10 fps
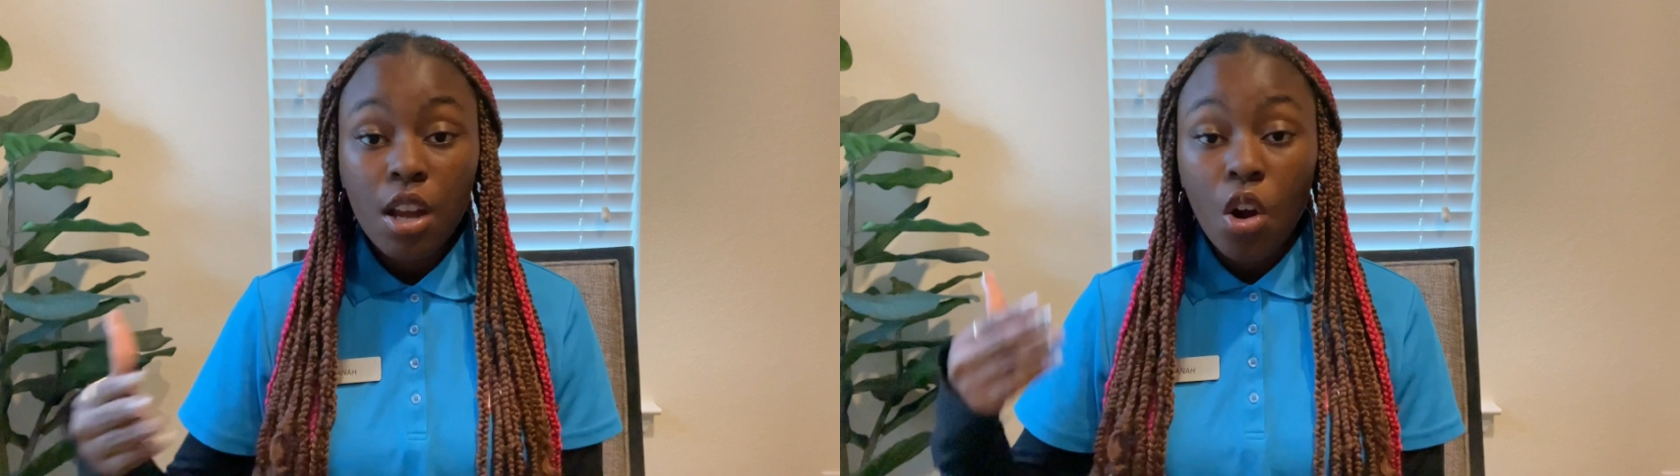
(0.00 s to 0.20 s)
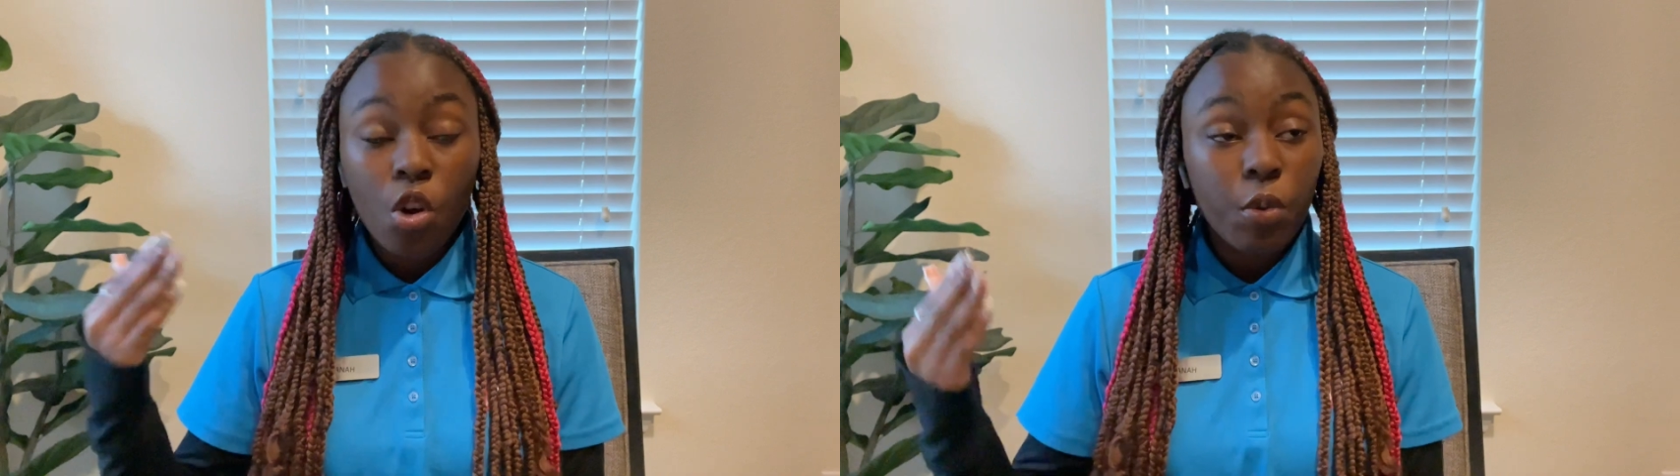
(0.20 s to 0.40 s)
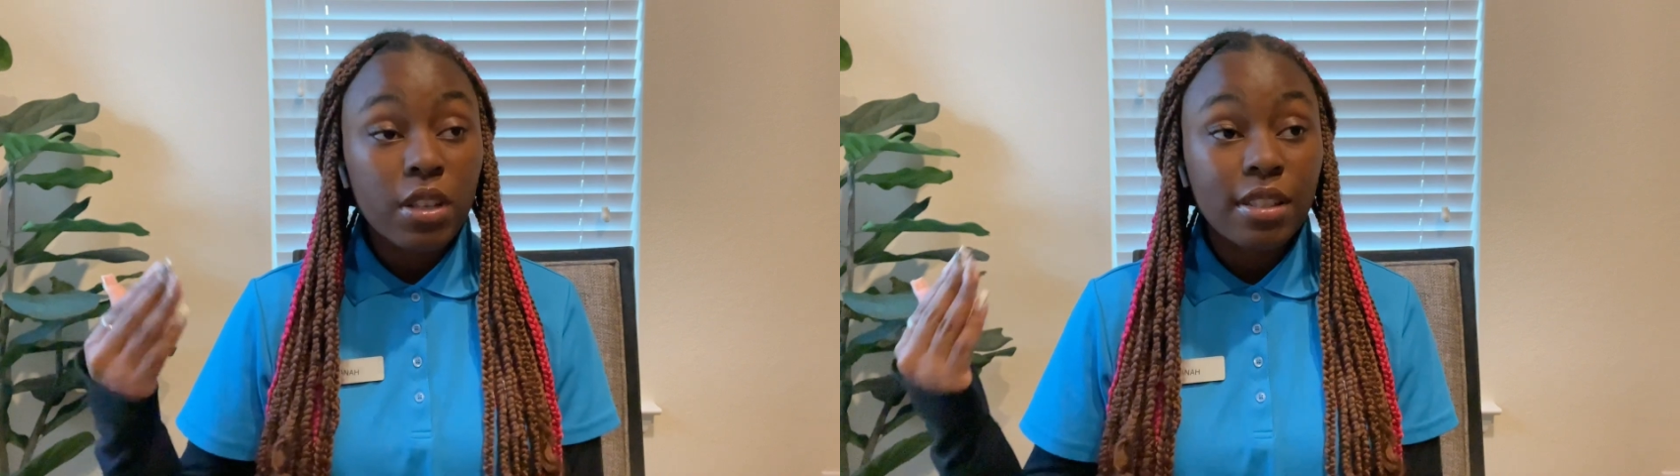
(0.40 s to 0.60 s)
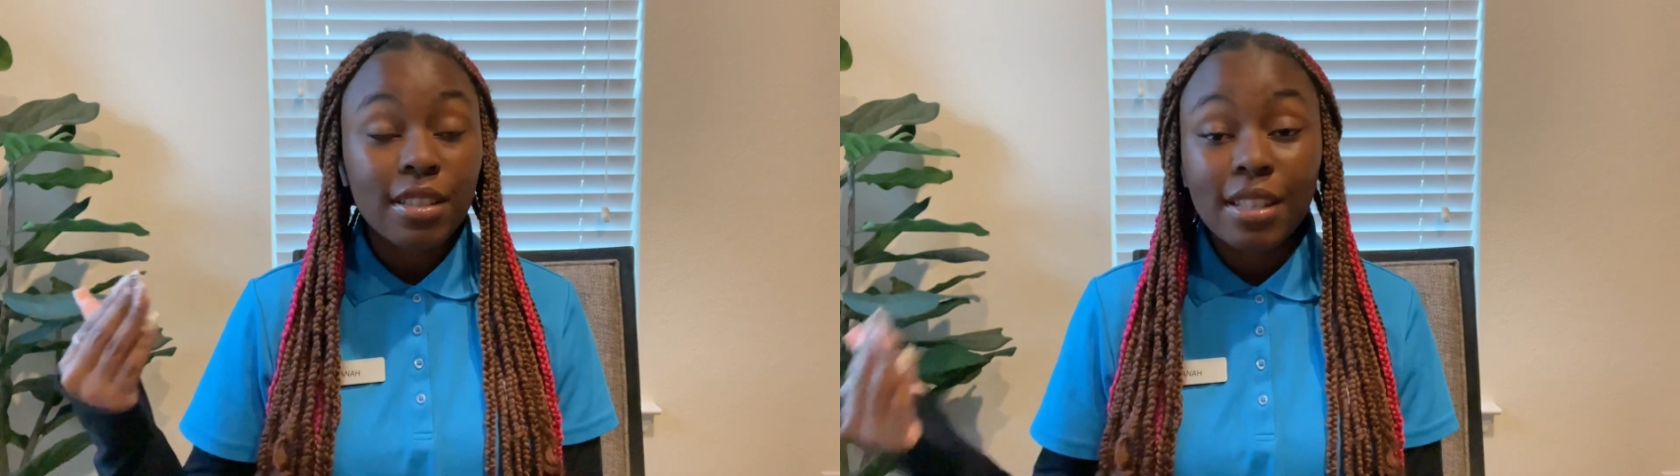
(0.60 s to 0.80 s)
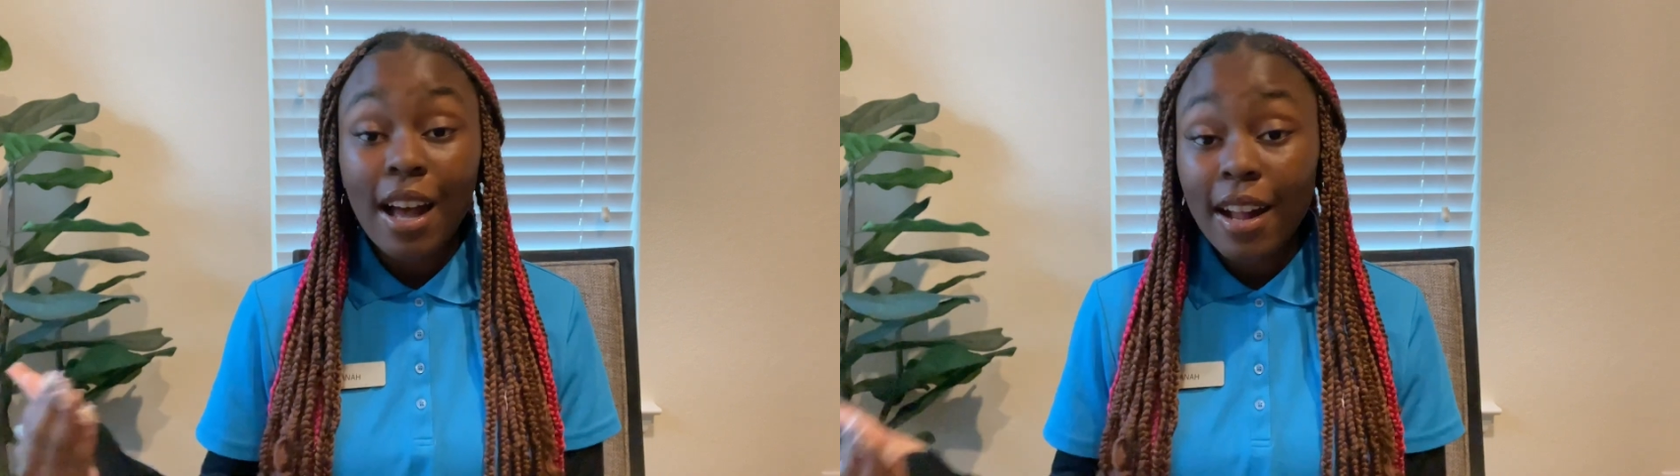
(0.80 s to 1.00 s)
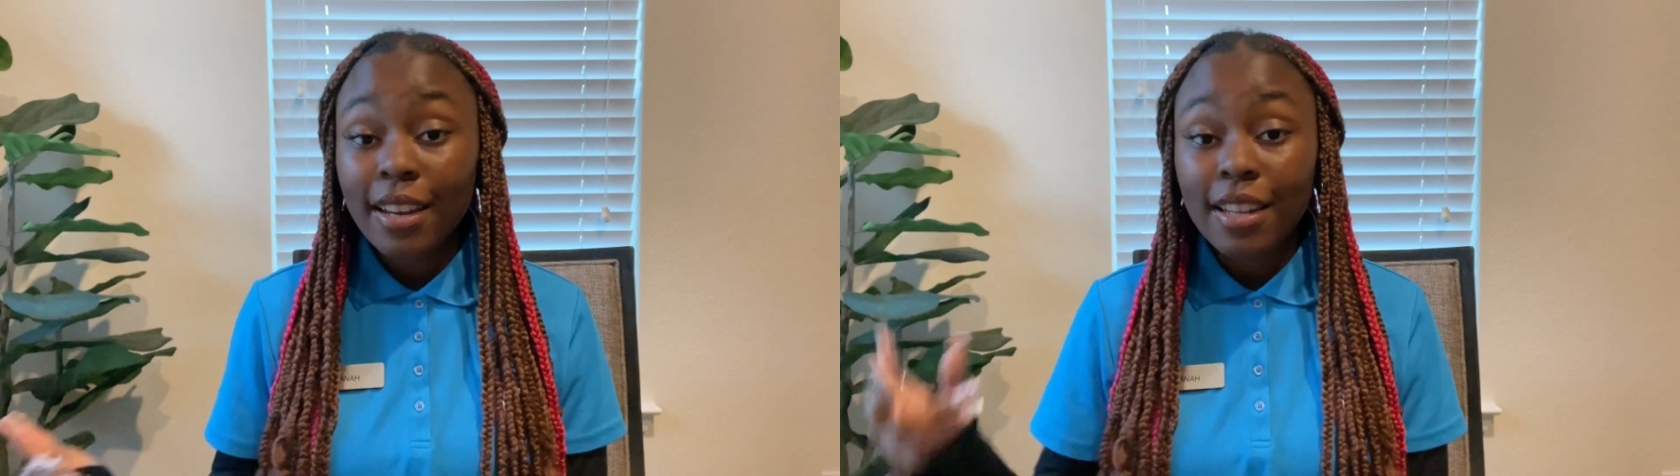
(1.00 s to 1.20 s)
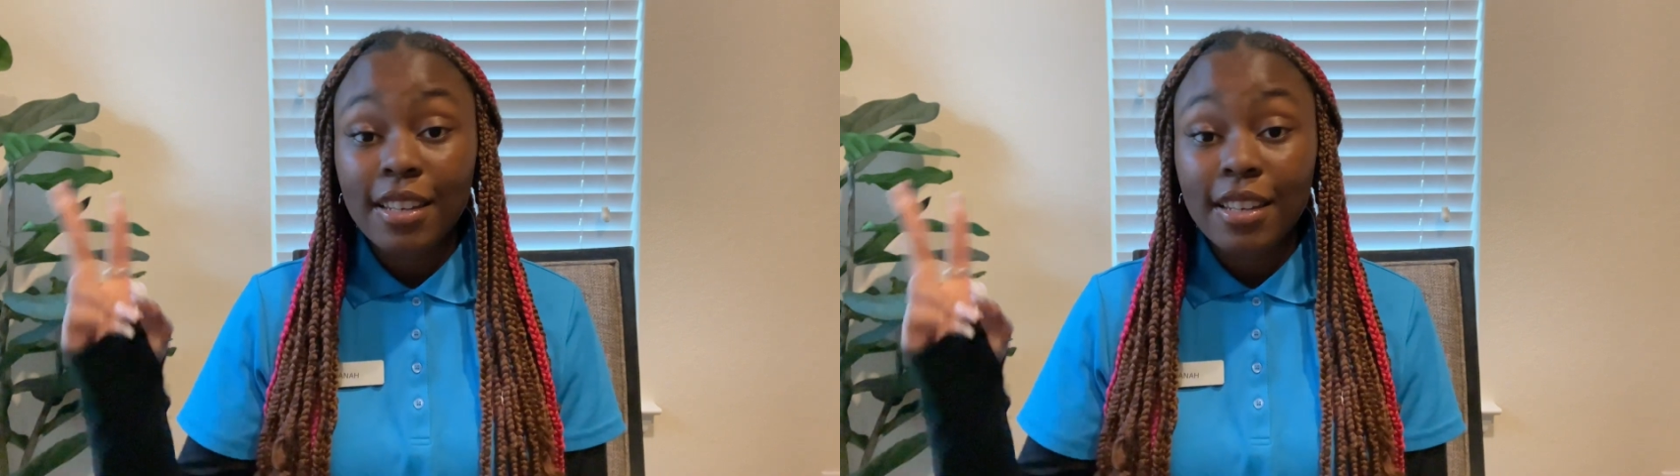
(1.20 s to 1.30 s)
or what society